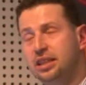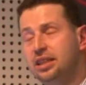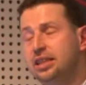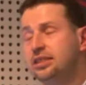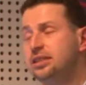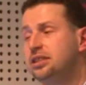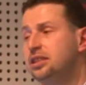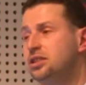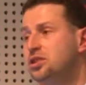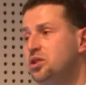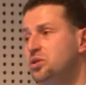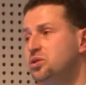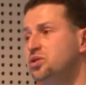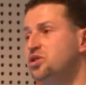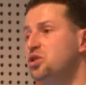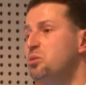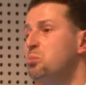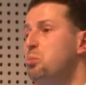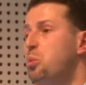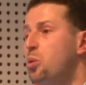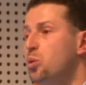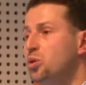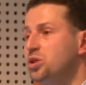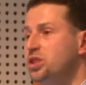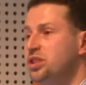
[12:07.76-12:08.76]
this is also
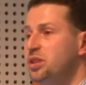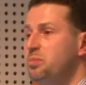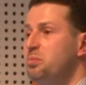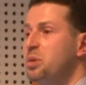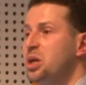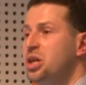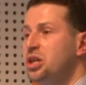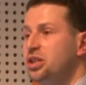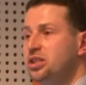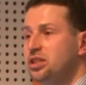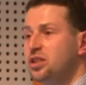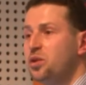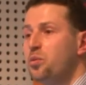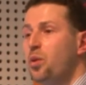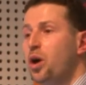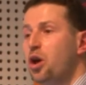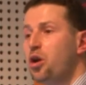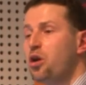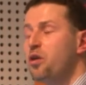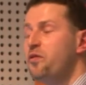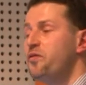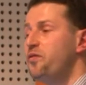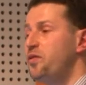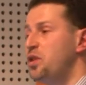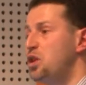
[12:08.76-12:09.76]
important because
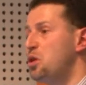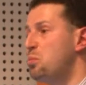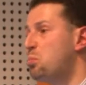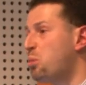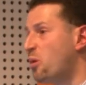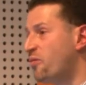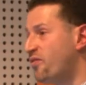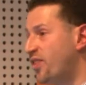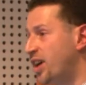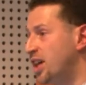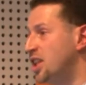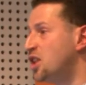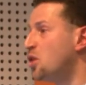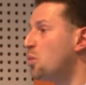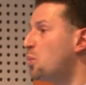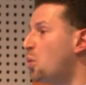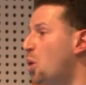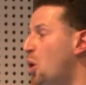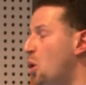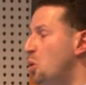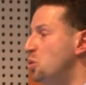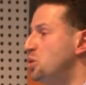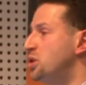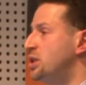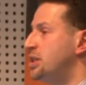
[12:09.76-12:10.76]
quite often you provide
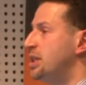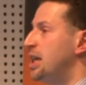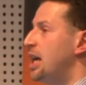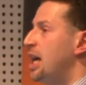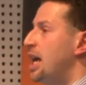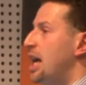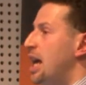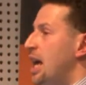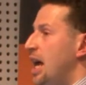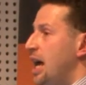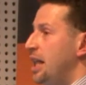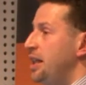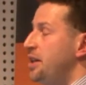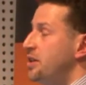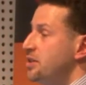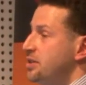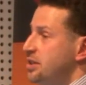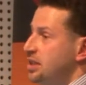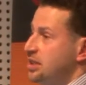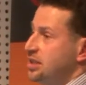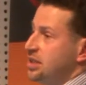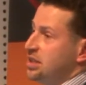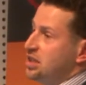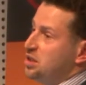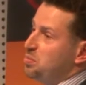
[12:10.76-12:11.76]
quotes, and
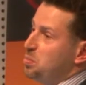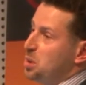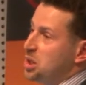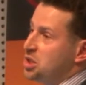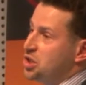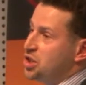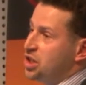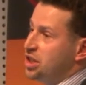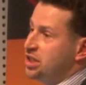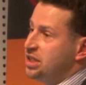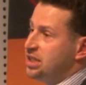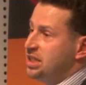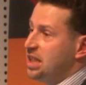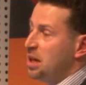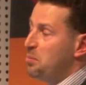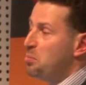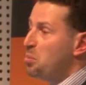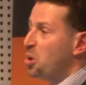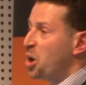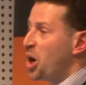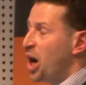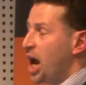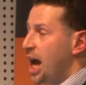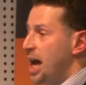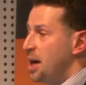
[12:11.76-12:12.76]
there's a suspicion
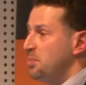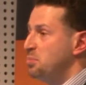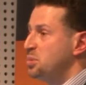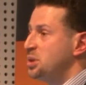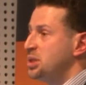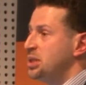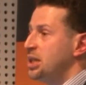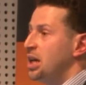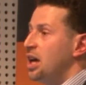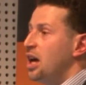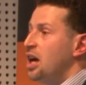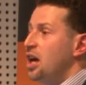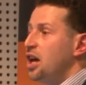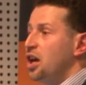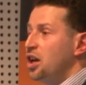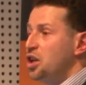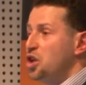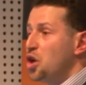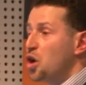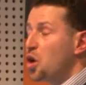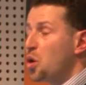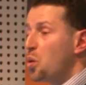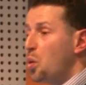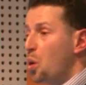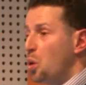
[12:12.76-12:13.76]
that perhaps
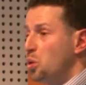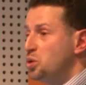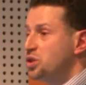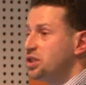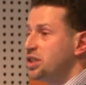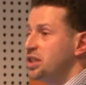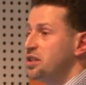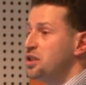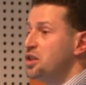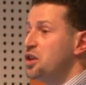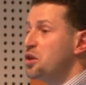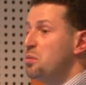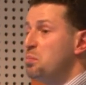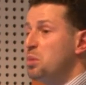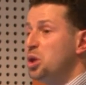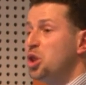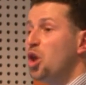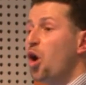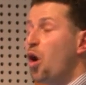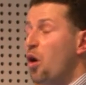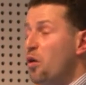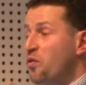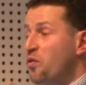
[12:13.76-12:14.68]
your quote's a little bit